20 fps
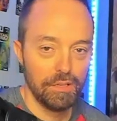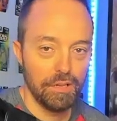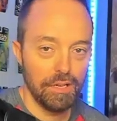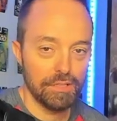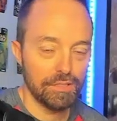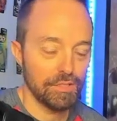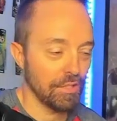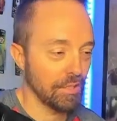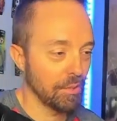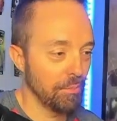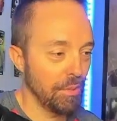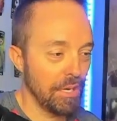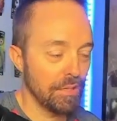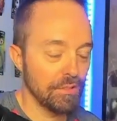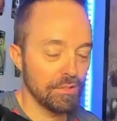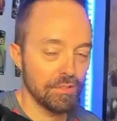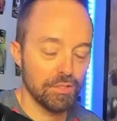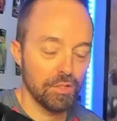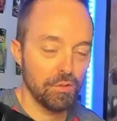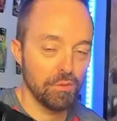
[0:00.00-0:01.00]
I talk about
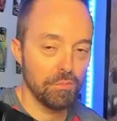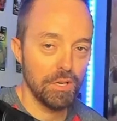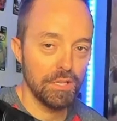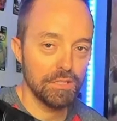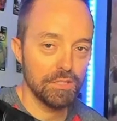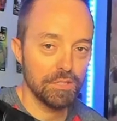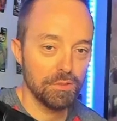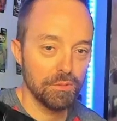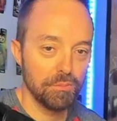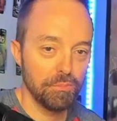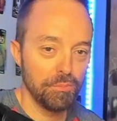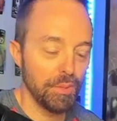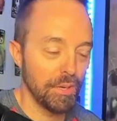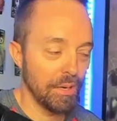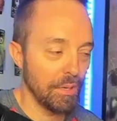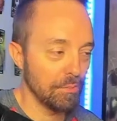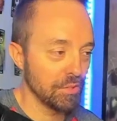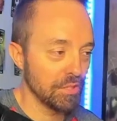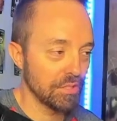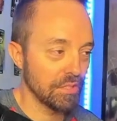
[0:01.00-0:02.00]
it so much, but
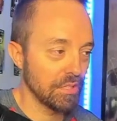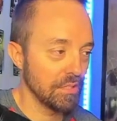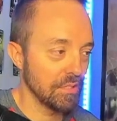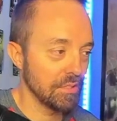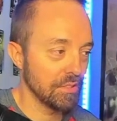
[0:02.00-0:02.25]
I'm just going to